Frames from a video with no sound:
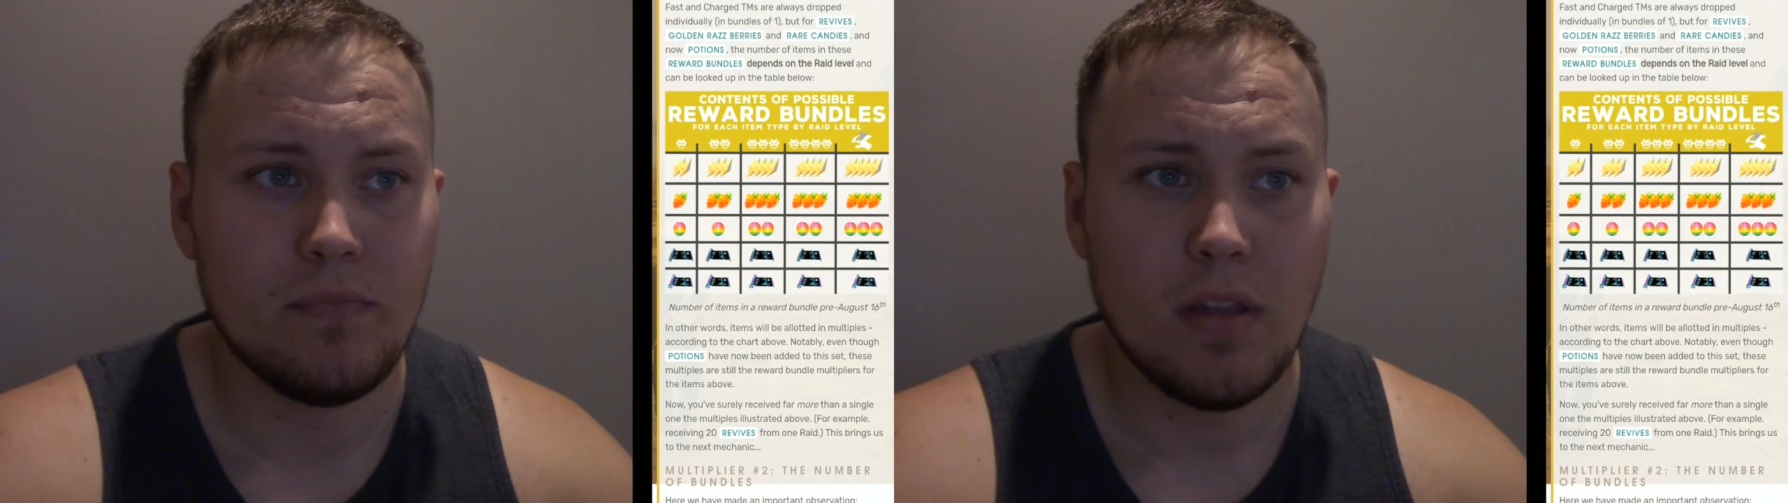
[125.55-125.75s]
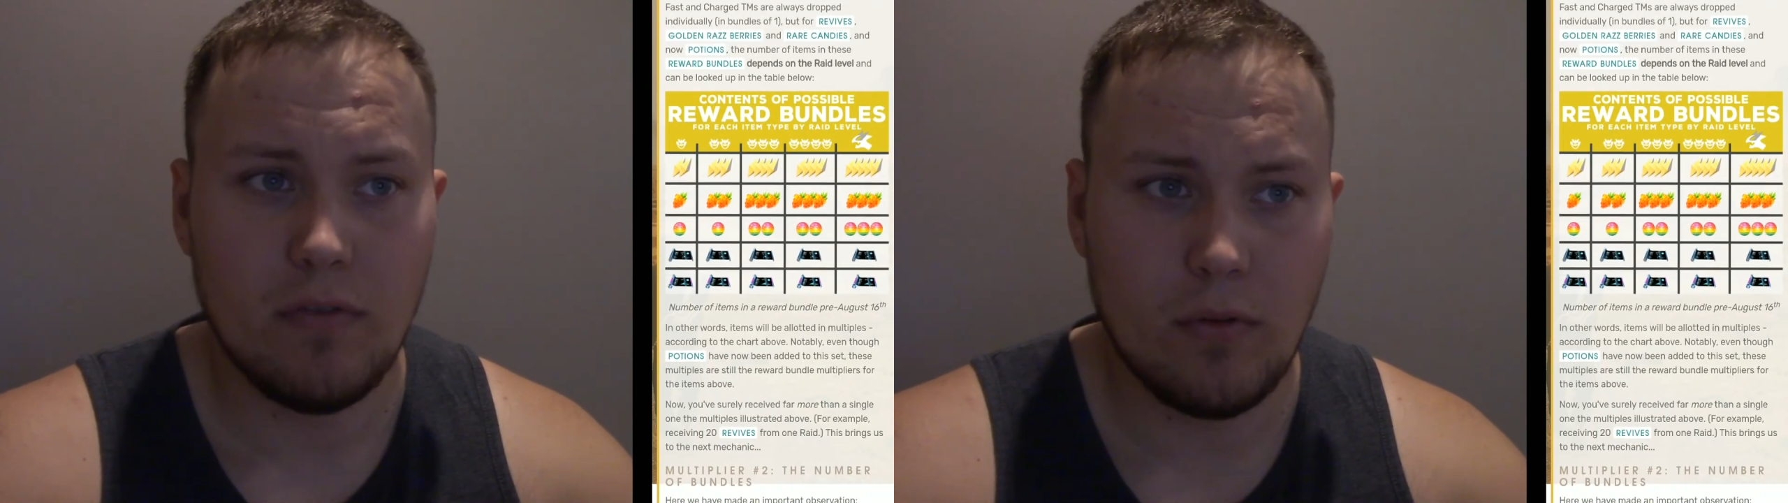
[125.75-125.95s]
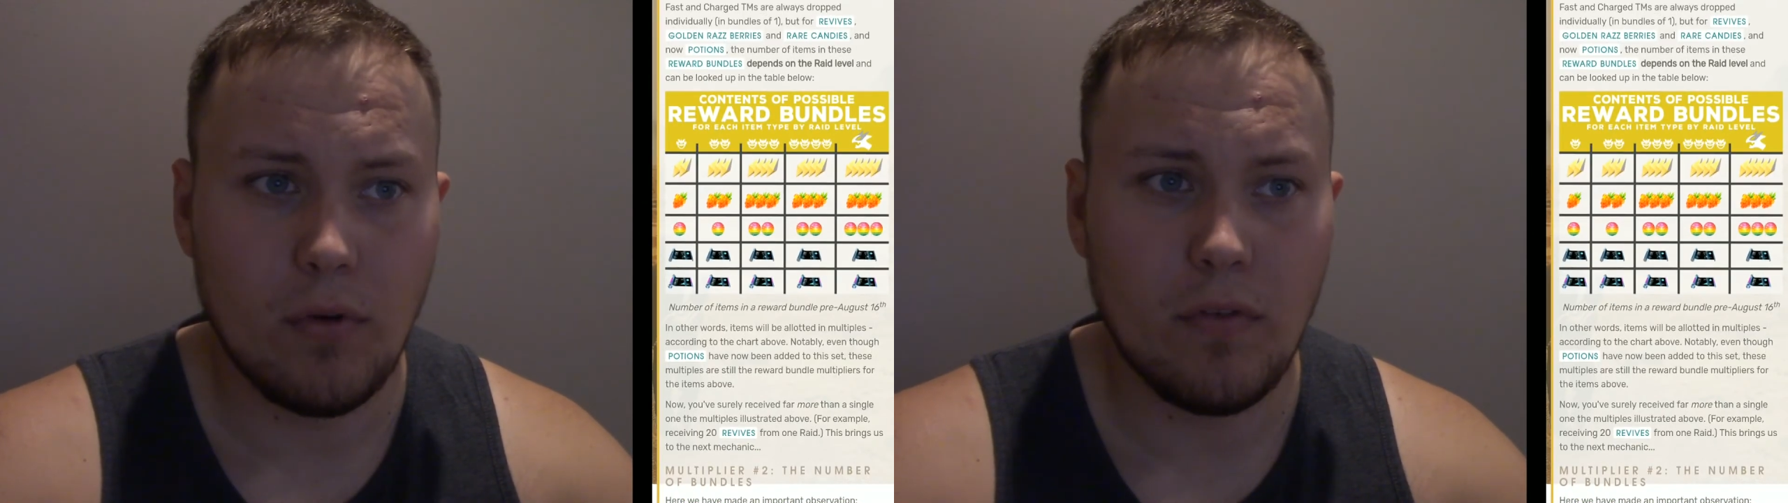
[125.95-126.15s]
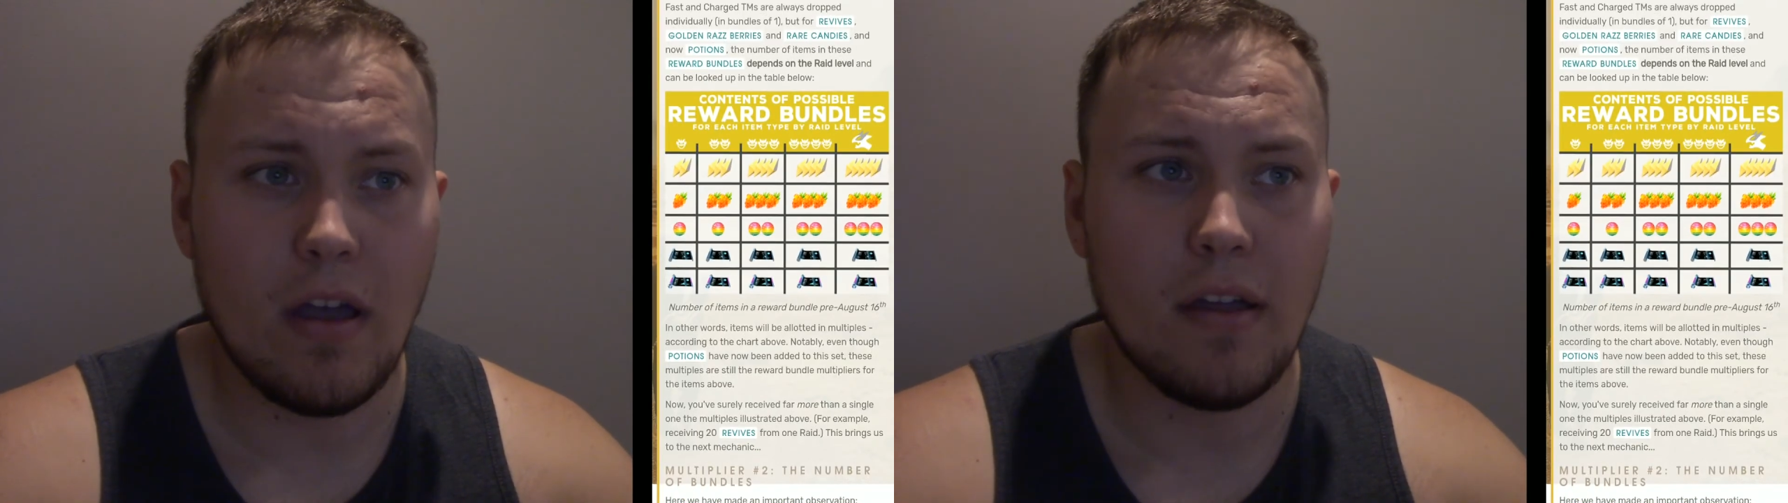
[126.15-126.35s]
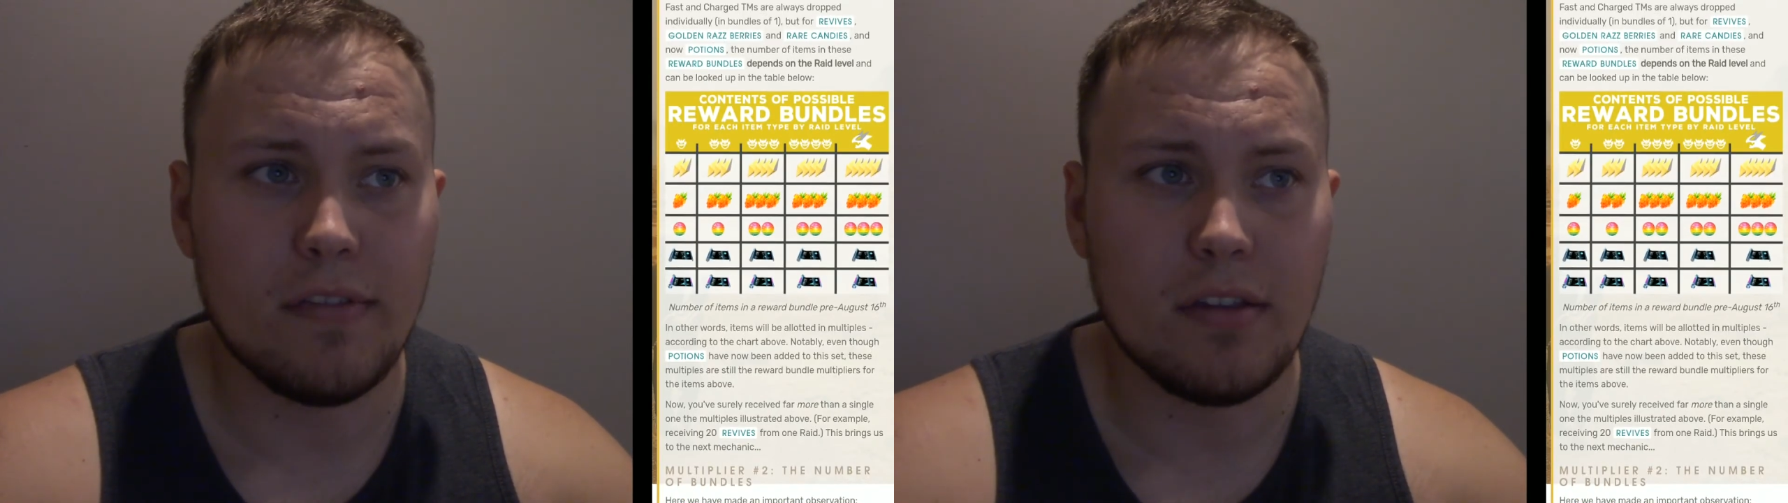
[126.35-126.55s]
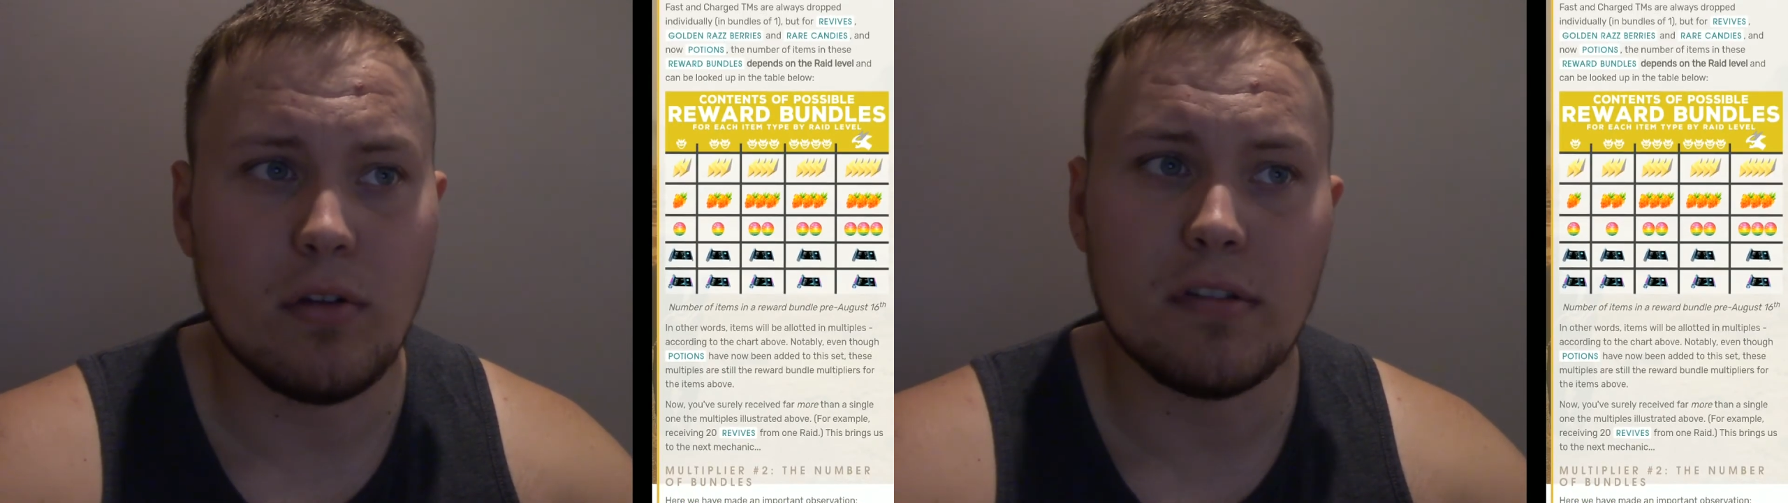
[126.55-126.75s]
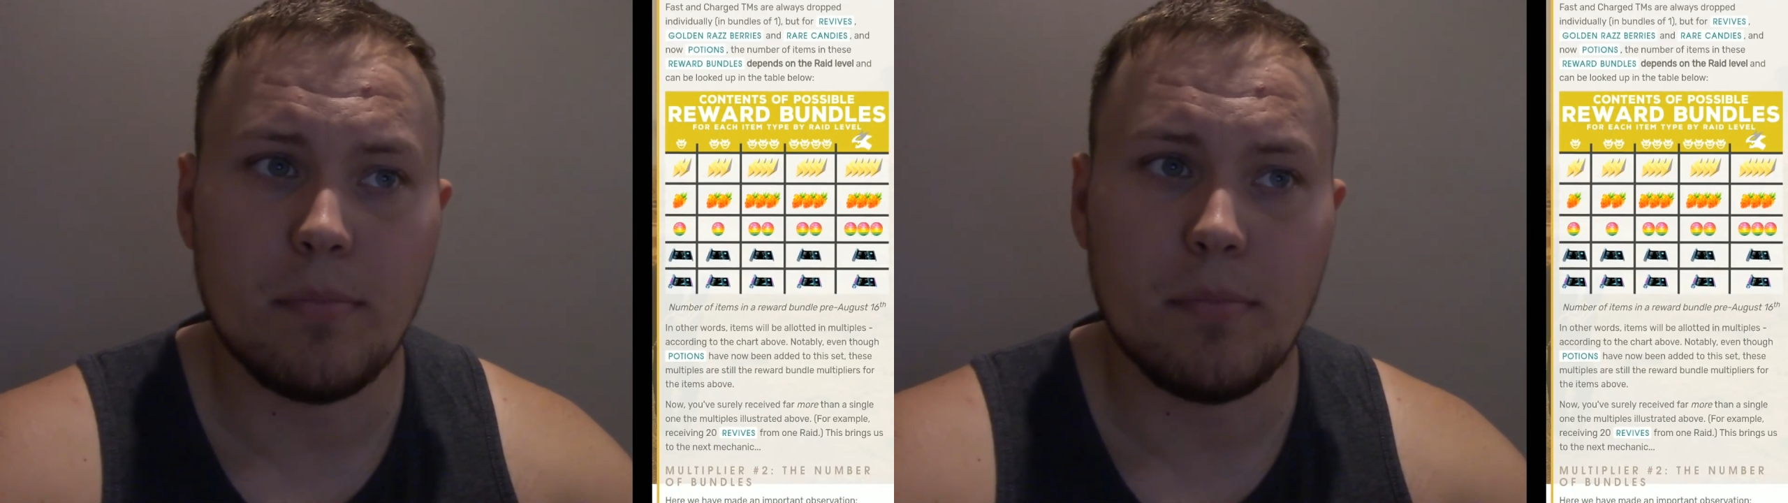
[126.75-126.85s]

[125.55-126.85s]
for revives, it goes